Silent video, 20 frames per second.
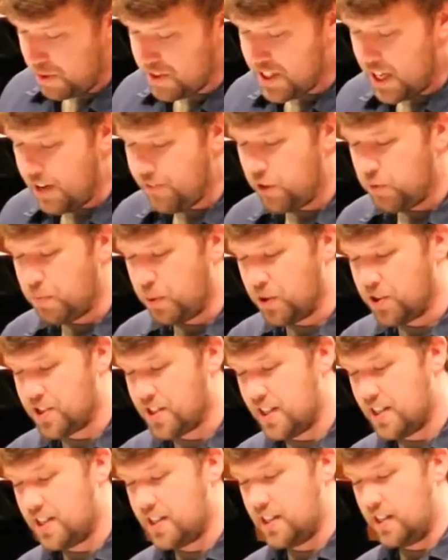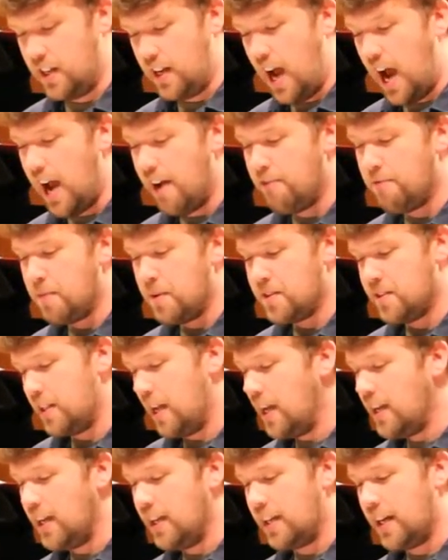But David persisted. I have been
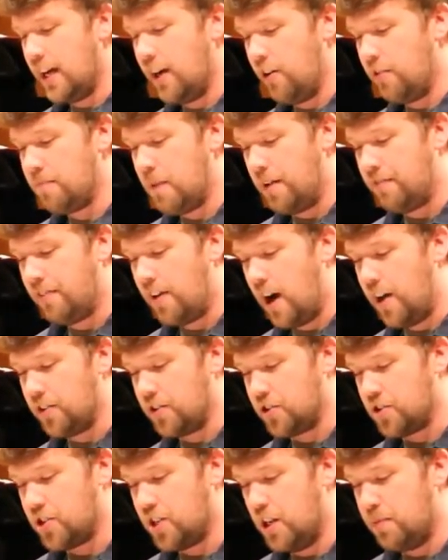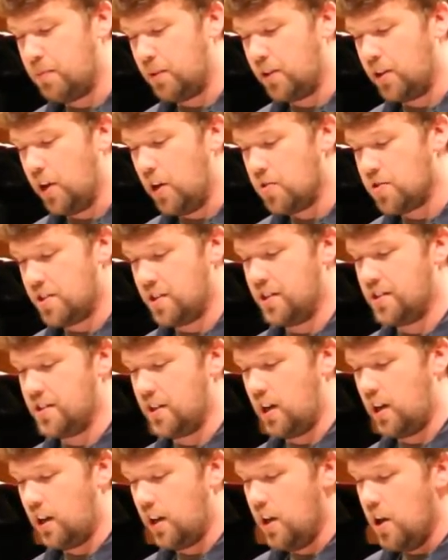taking care of my father's sheep and goats, he
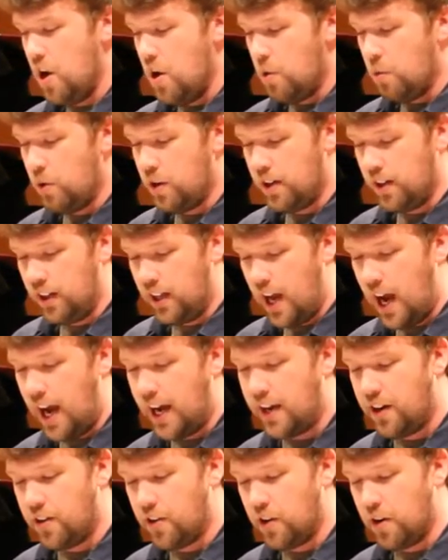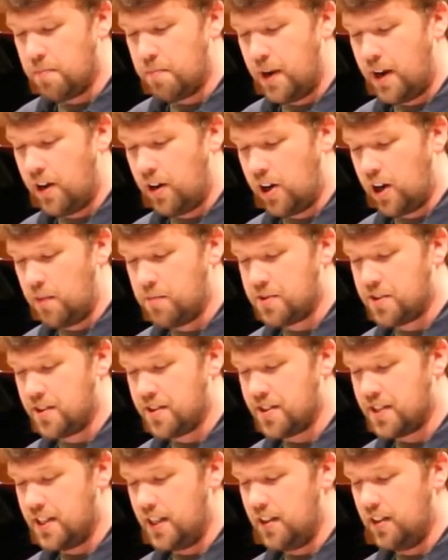said. When a lion or a bear comes
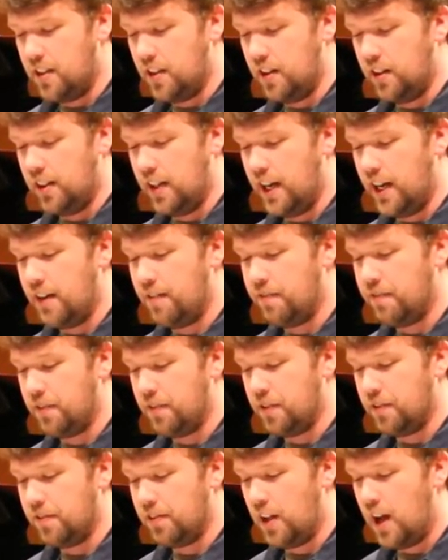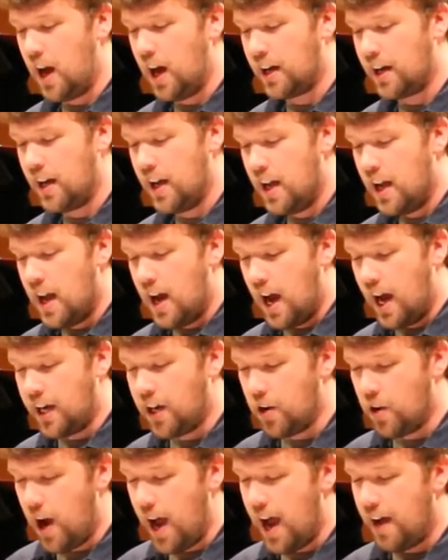to steal a lamb from the flock, I
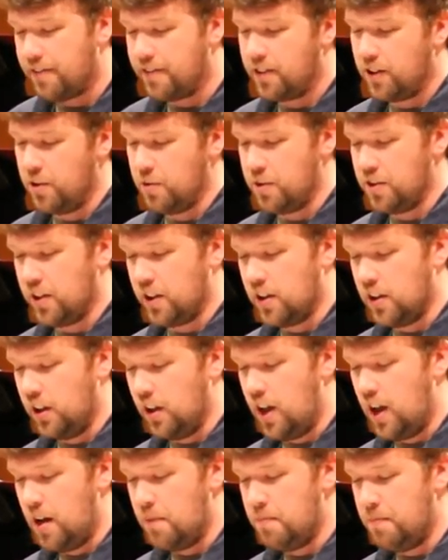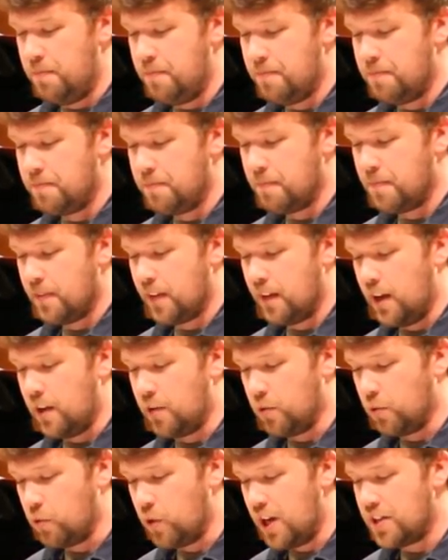go after it with a club
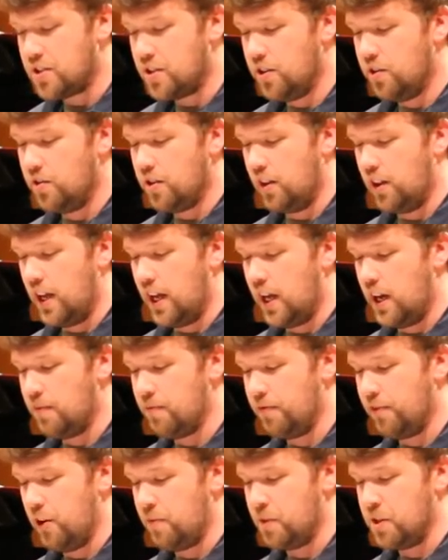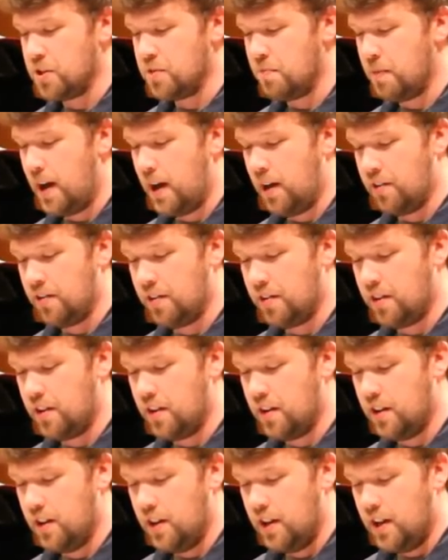and rescue the lamb from its mouth.
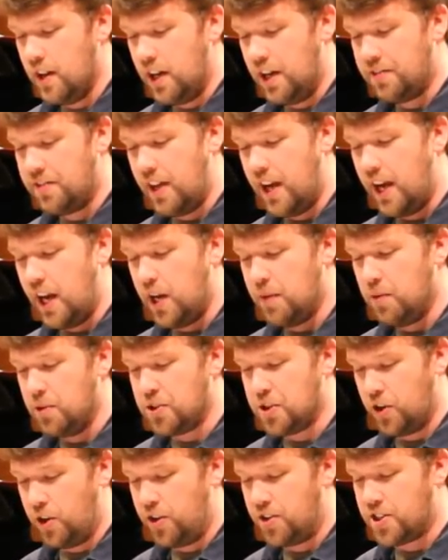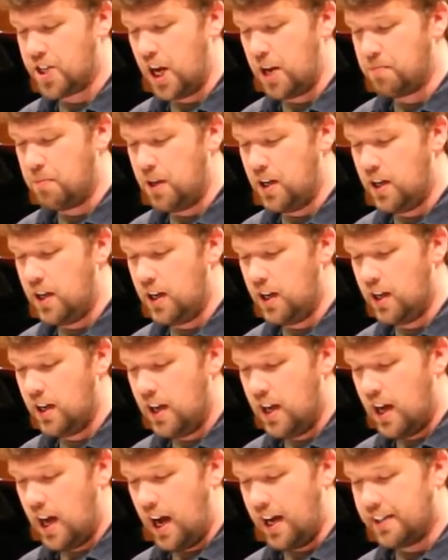If the animal turns on me,
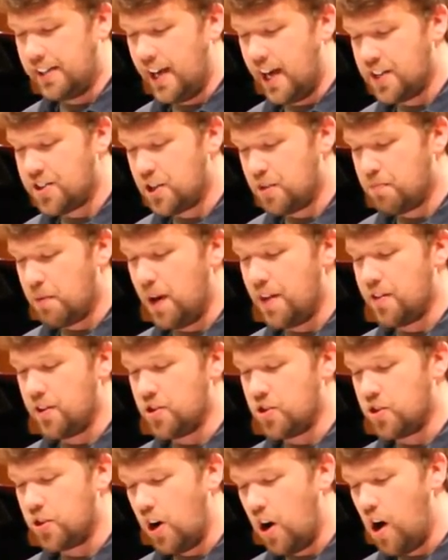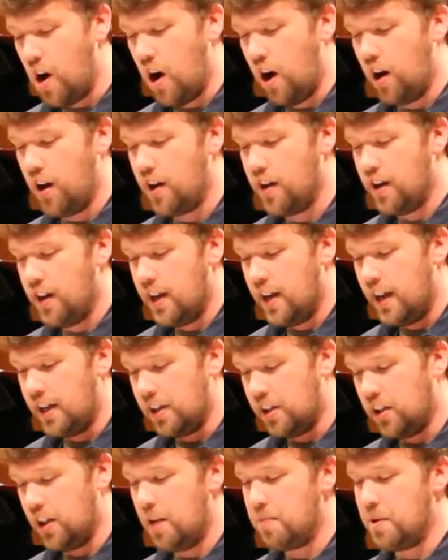I catch it by the jaw
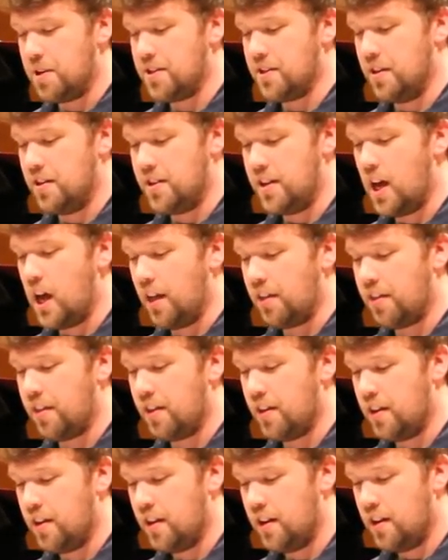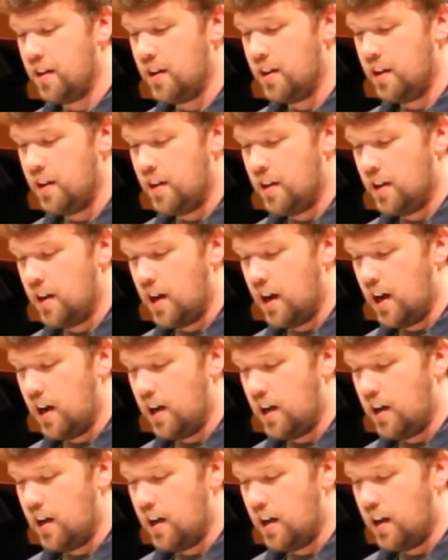and club it to death.
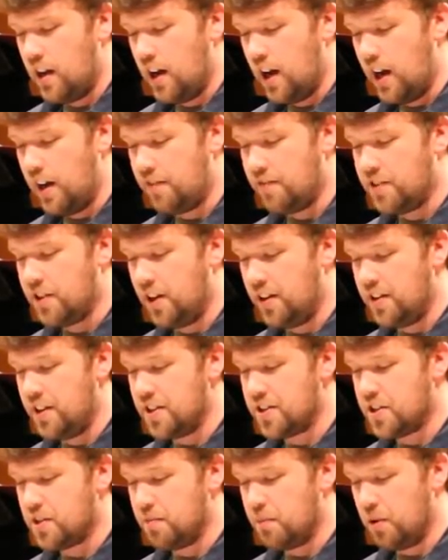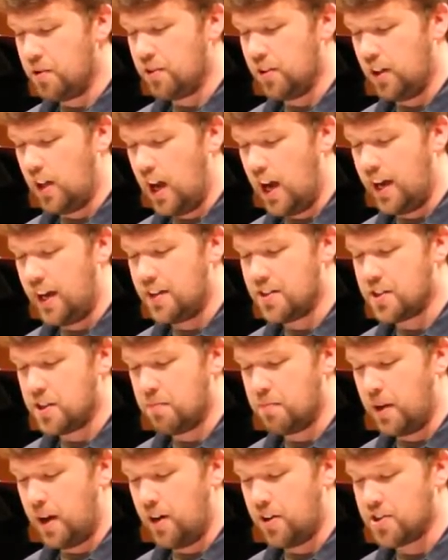I have done this to both lions
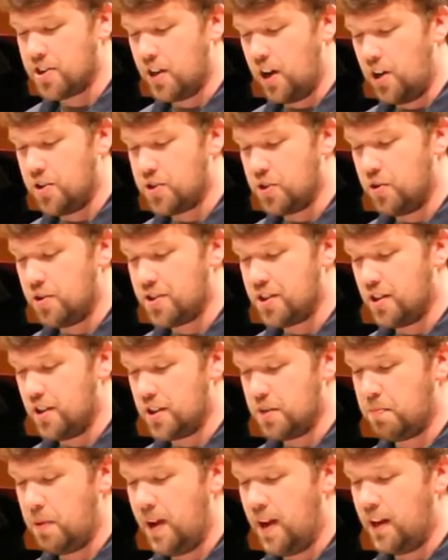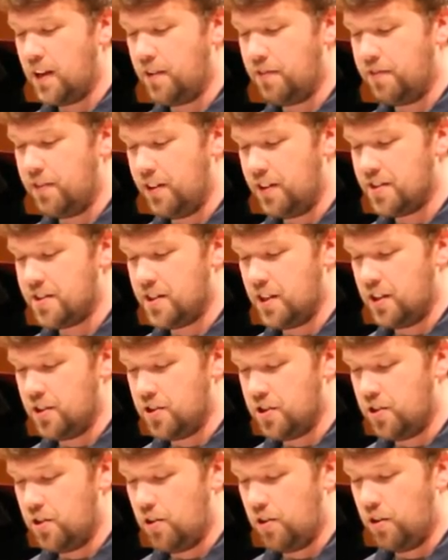and bears, and I'll do it to this pagan
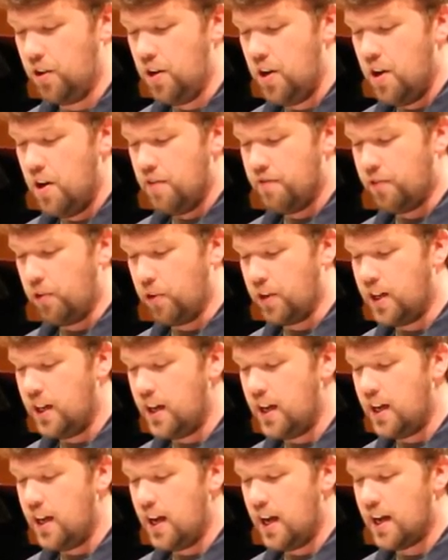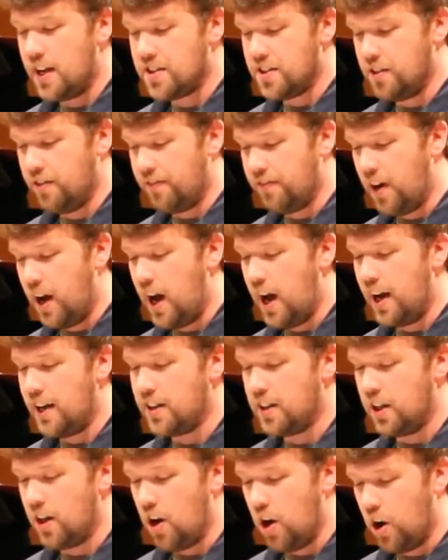Philistine too, for he has
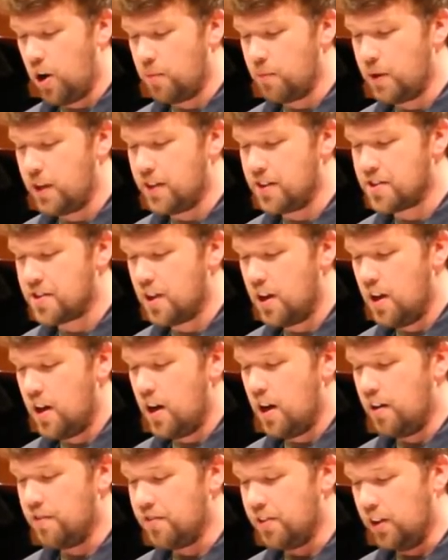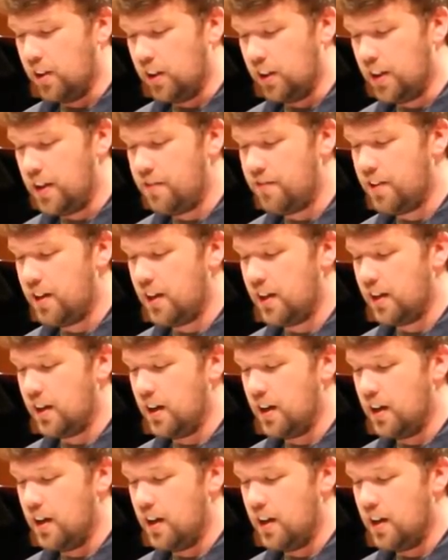defied the armies of the
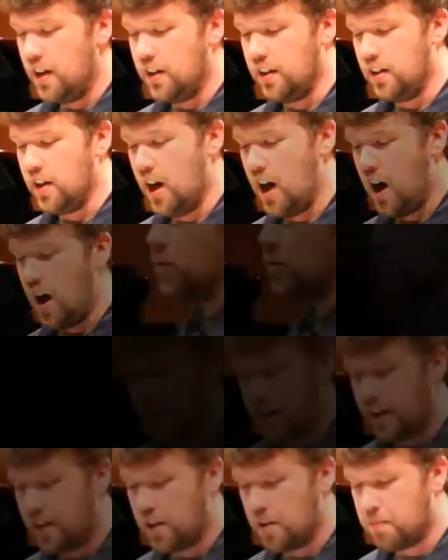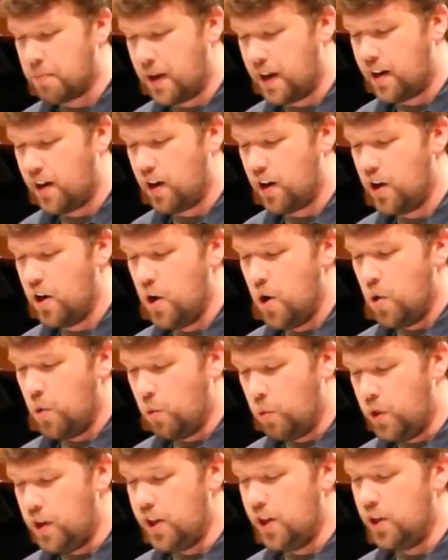living God. The lion and the bear
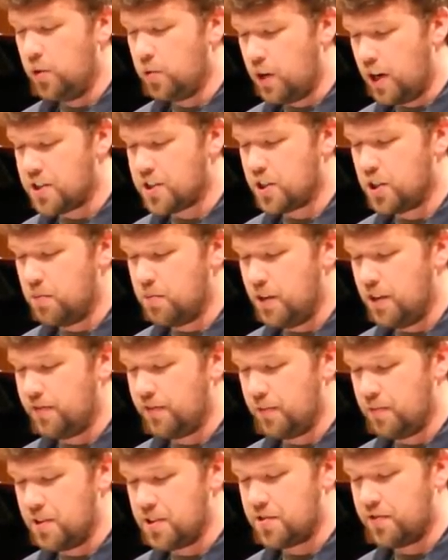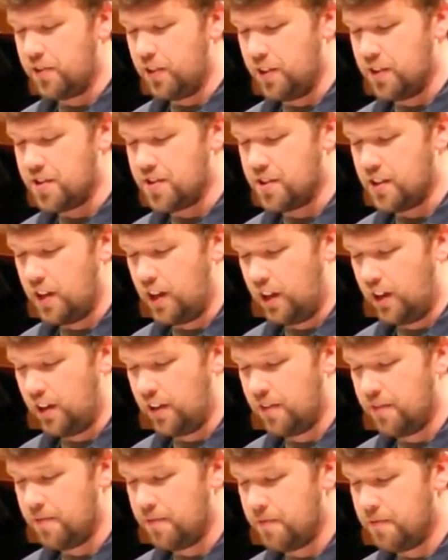will rescue me from this
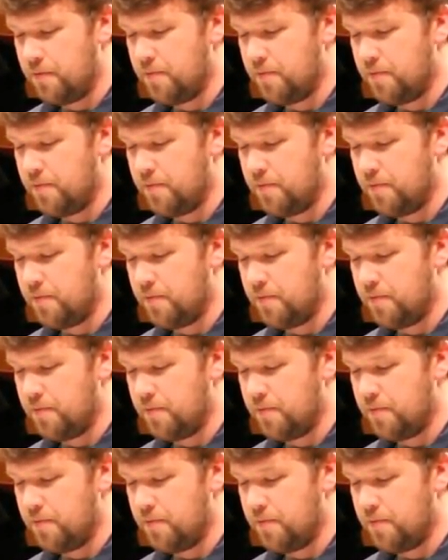Philistine.